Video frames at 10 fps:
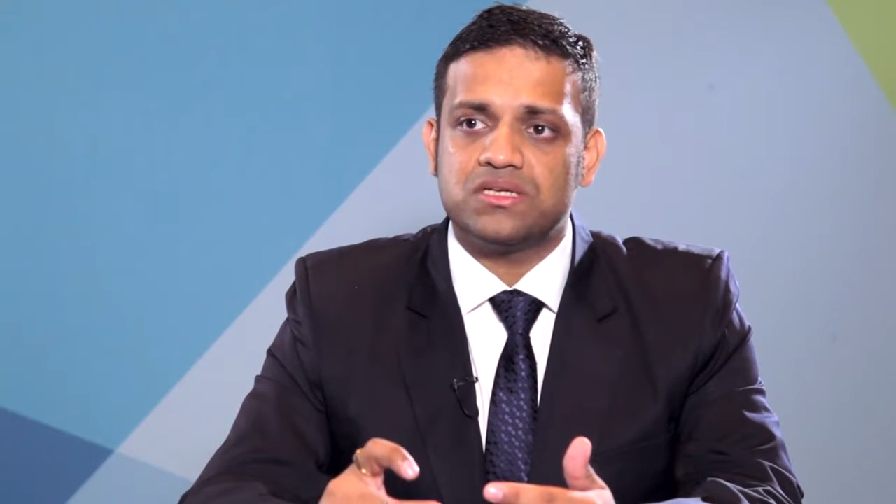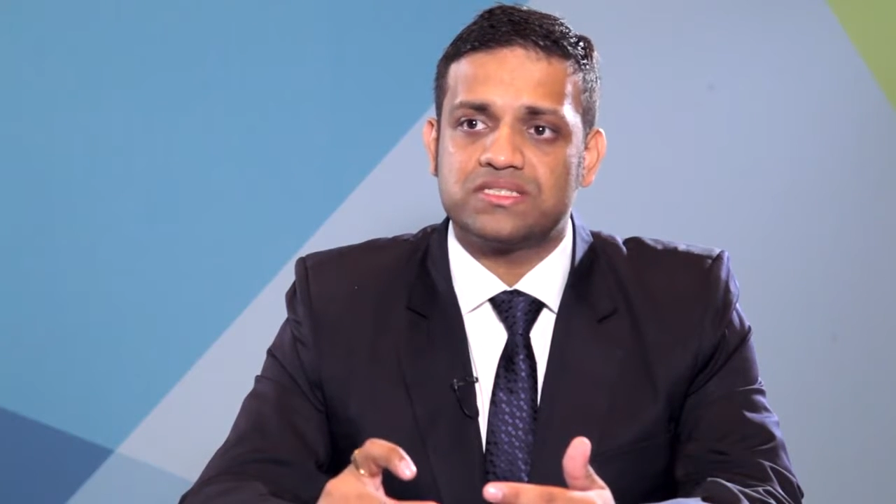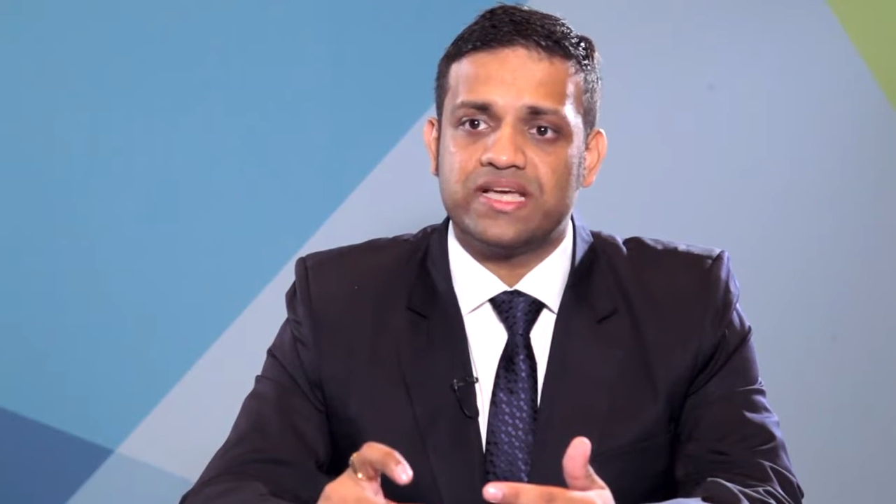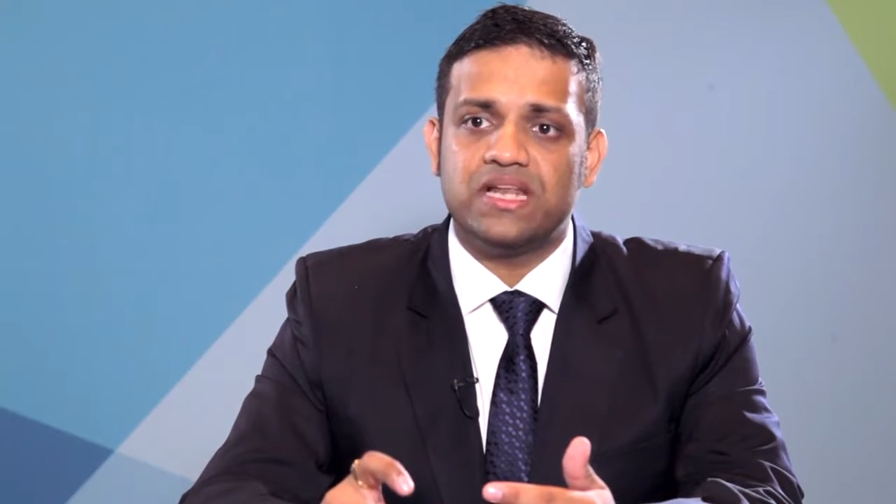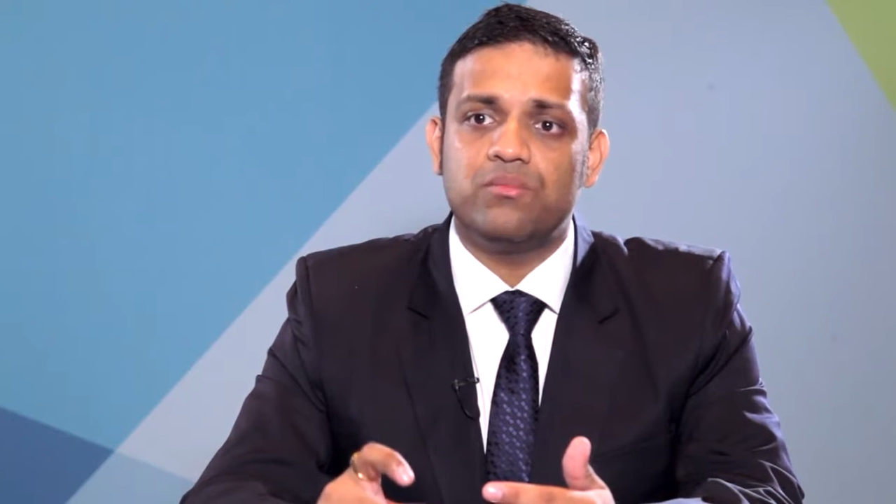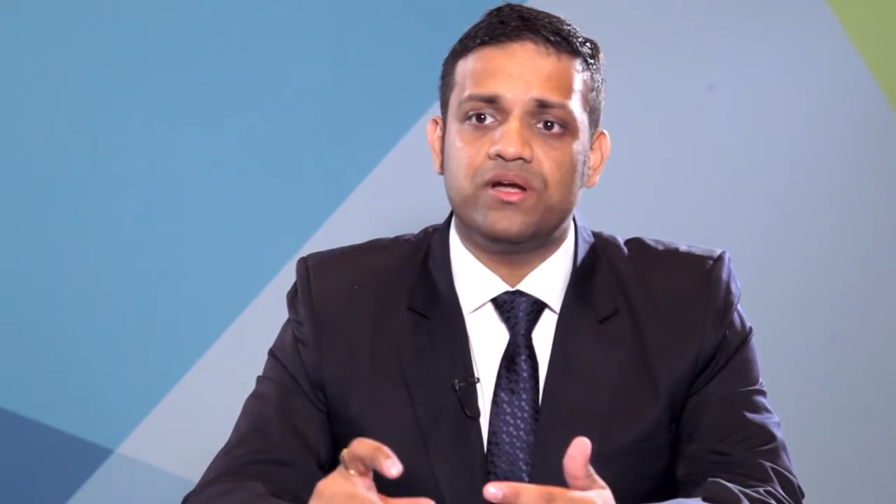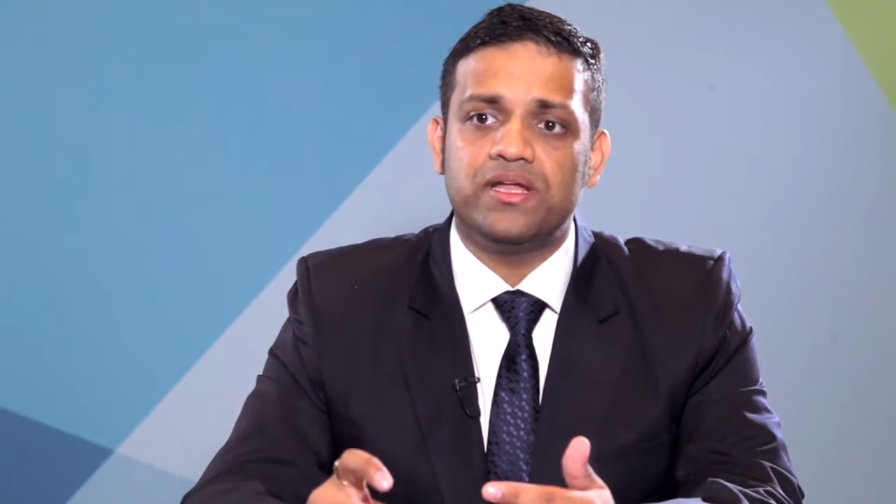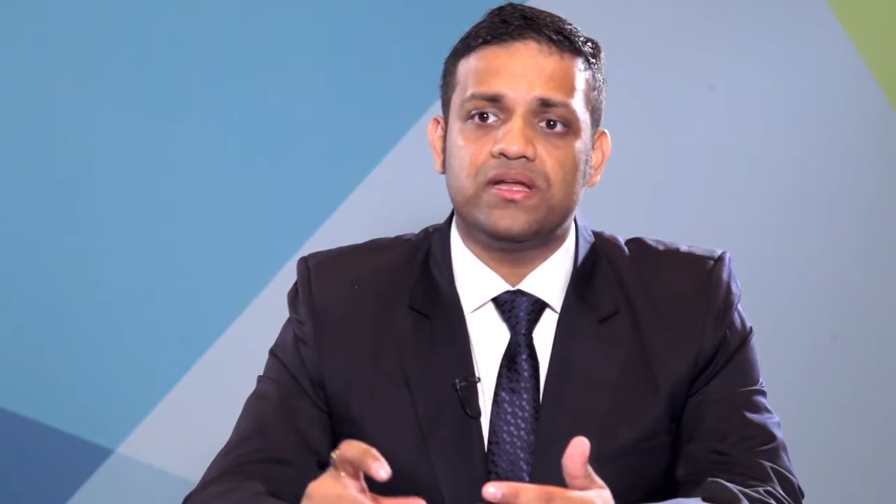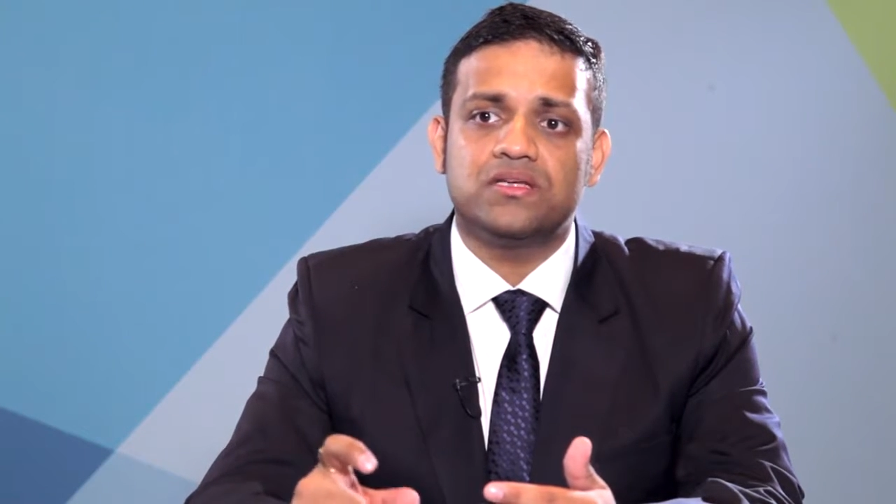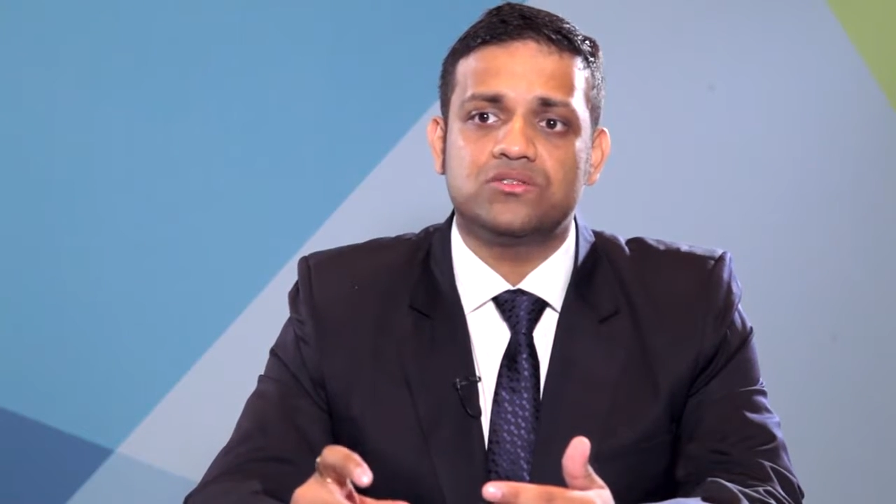
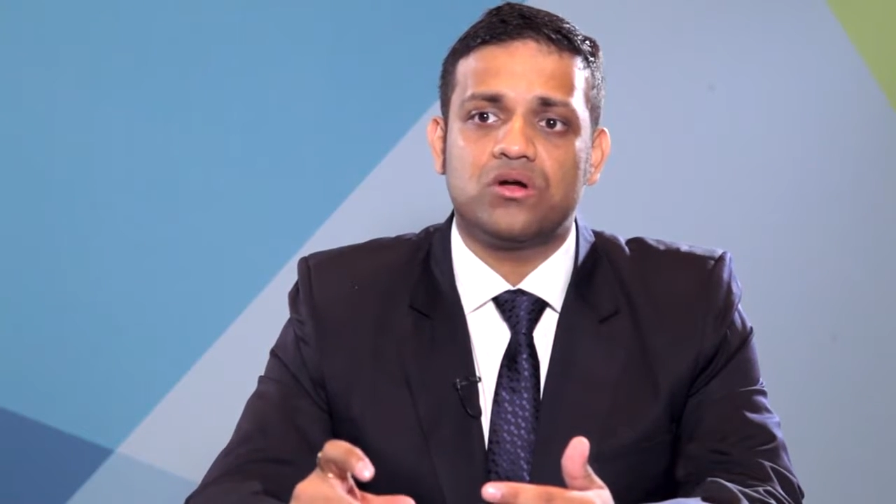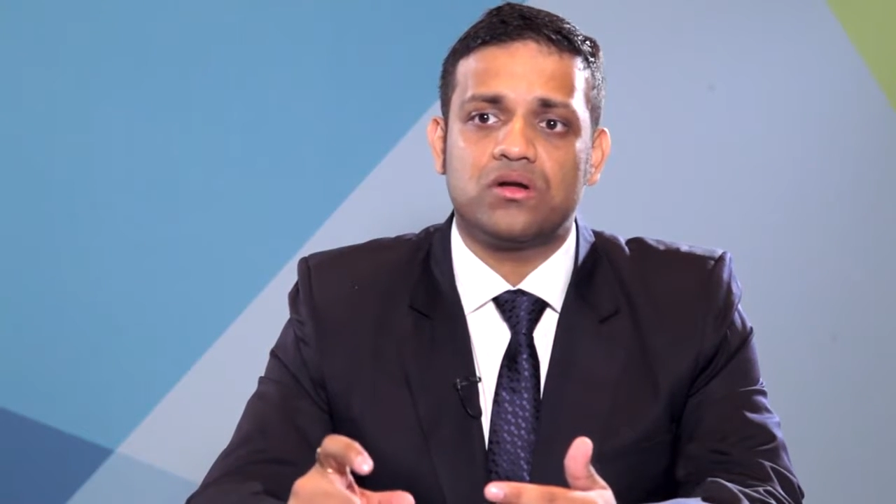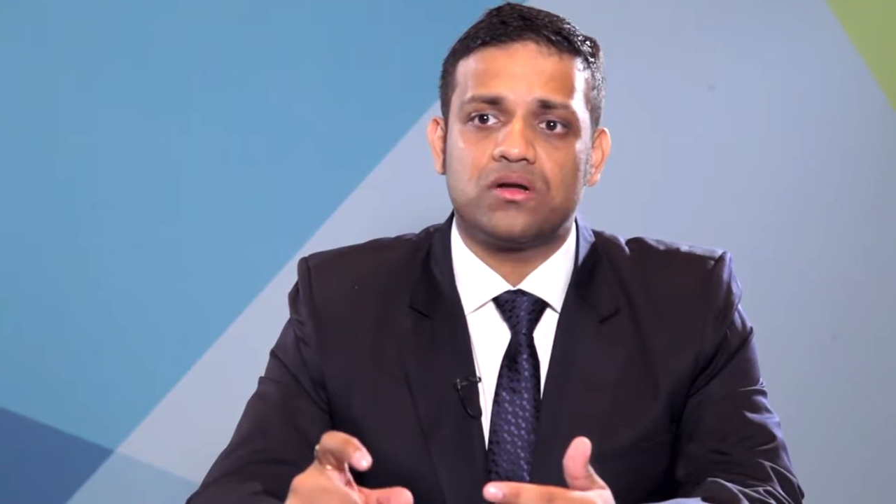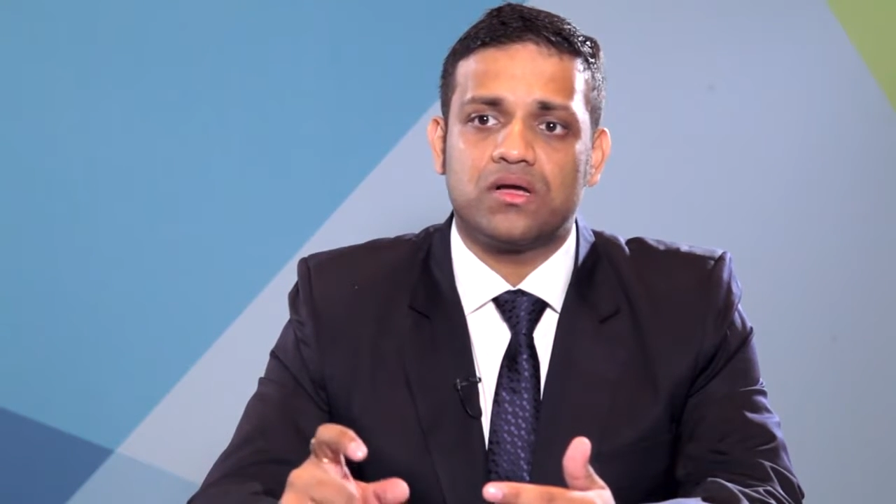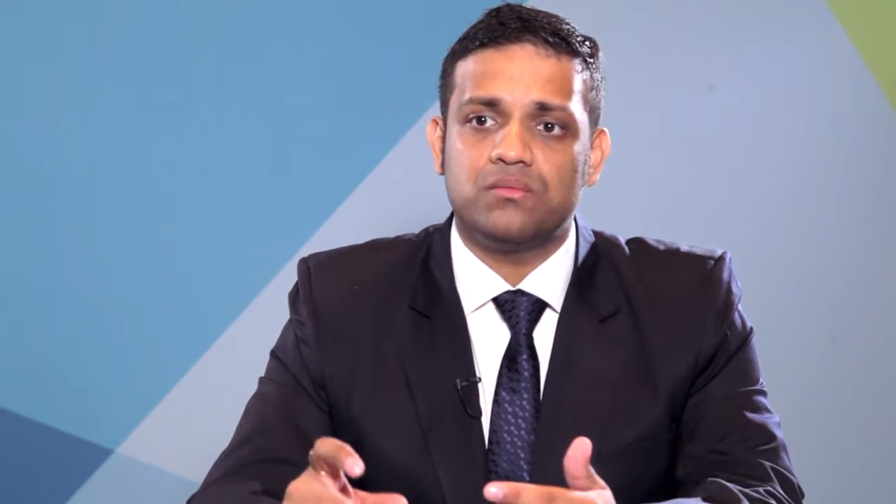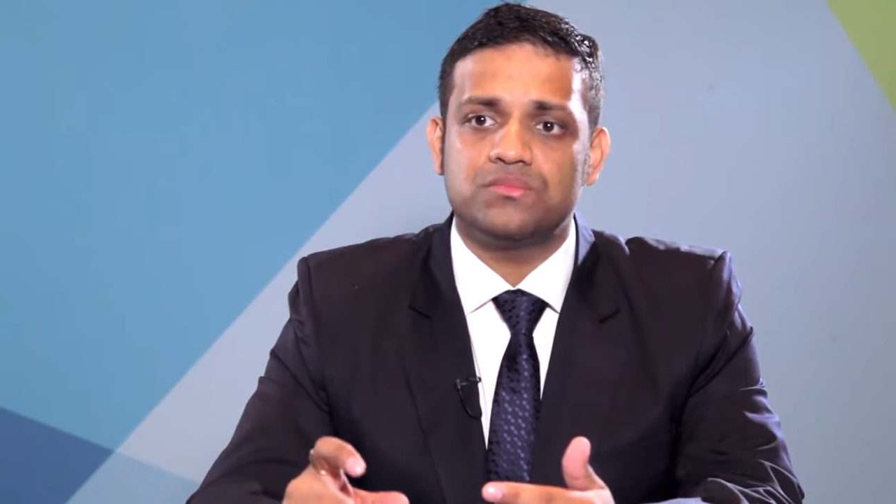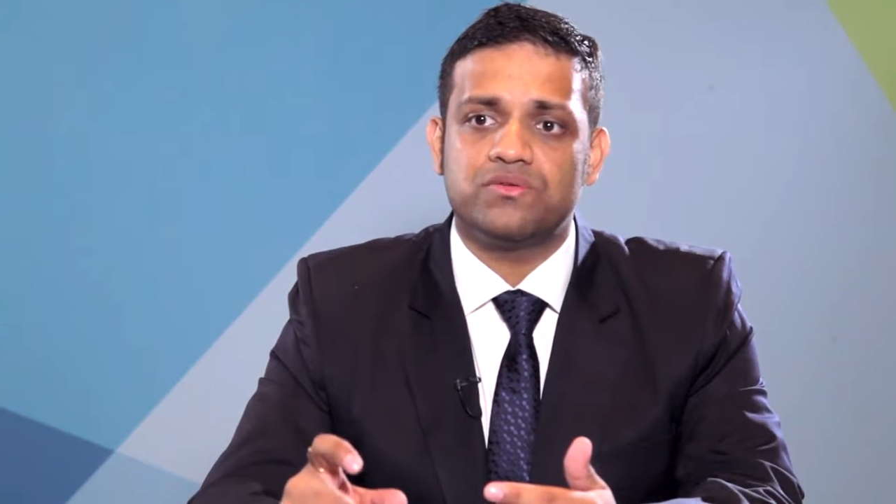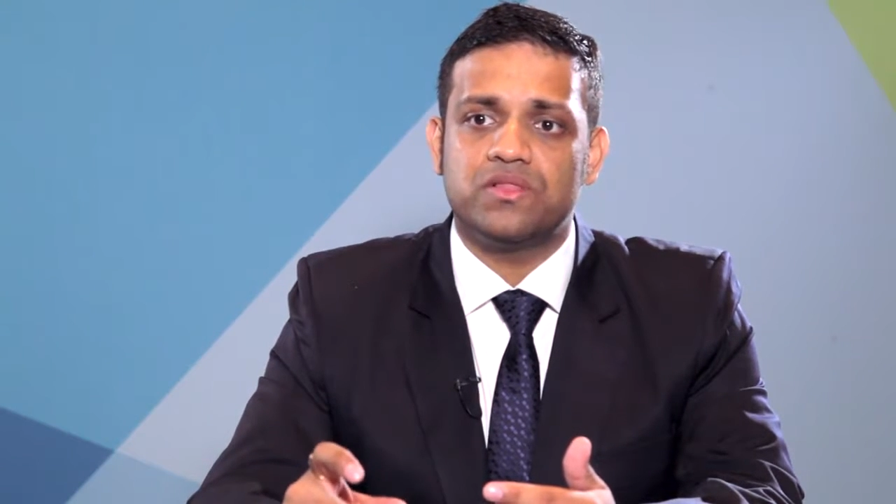scalability does not comes